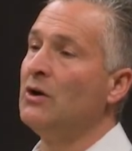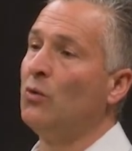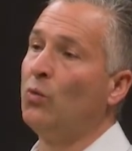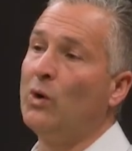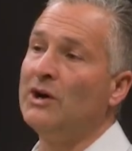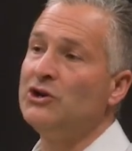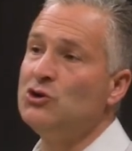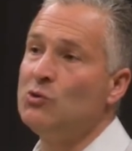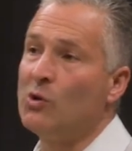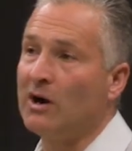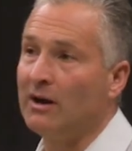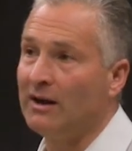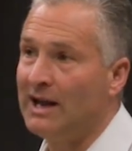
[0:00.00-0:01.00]
what you
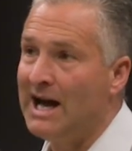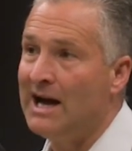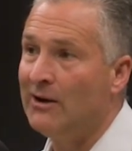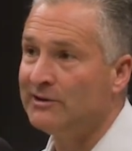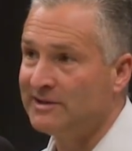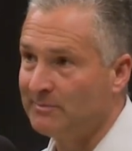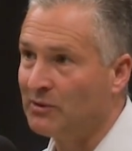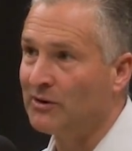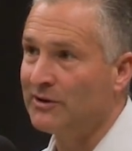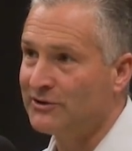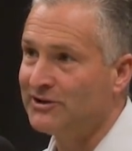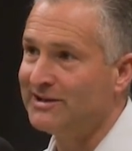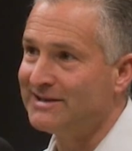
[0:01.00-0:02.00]
are allowed to
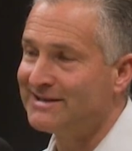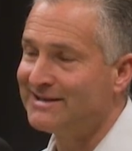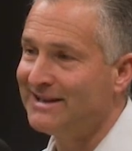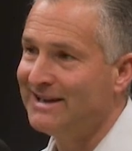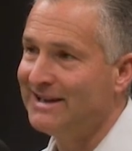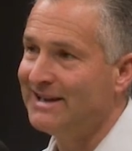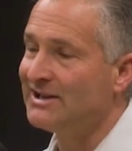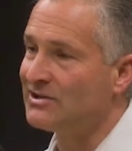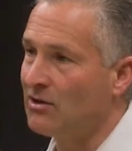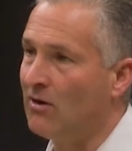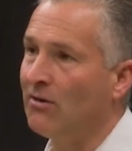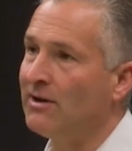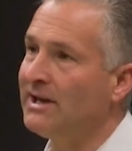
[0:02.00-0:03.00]
purchase is
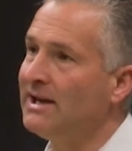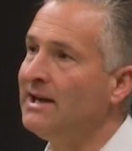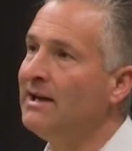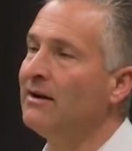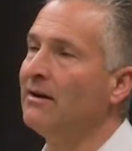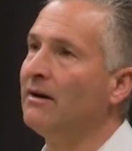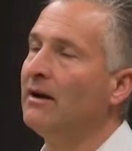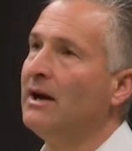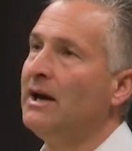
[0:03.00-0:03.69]
already here.